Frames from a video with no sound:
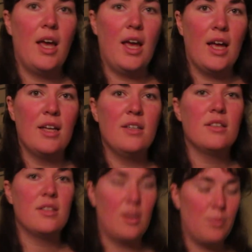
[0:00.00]
and
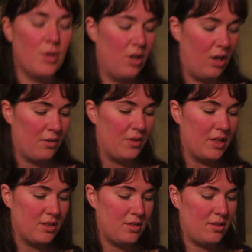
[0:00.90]
summer
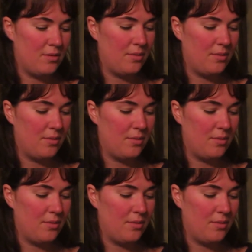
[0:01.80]
harvest.